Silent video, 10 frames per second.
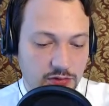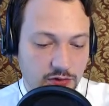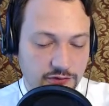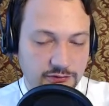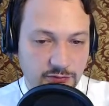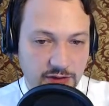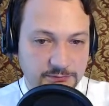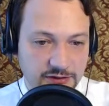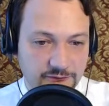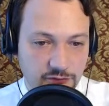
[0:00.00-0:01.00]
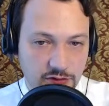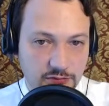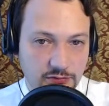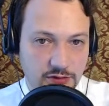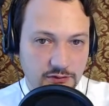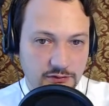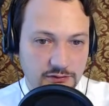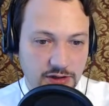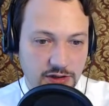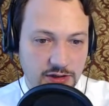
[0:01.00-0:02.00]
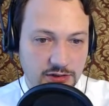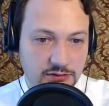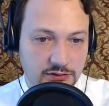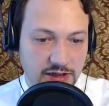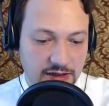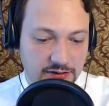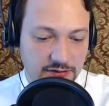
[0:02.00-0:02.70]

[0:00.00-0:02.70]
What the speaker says: my platform, they can